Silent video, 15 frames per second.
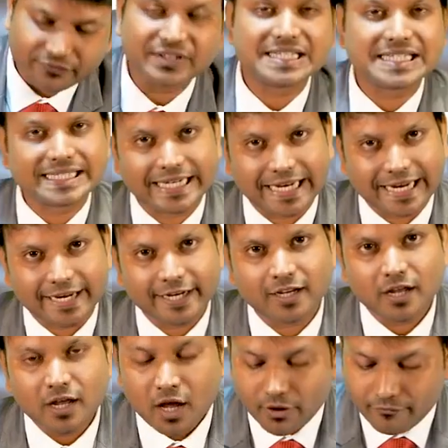of the
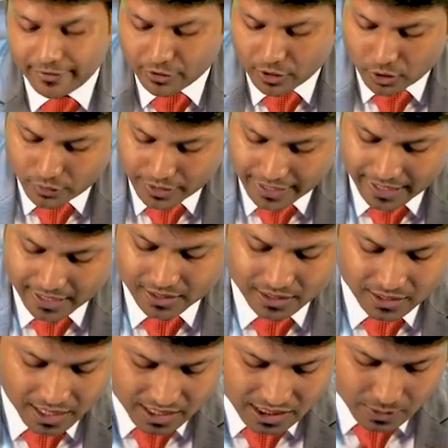snake. When you are looking at the
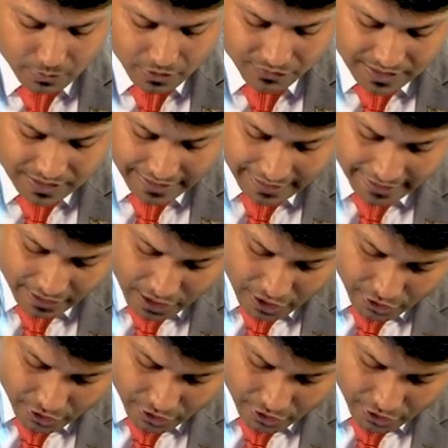dorsum of snake,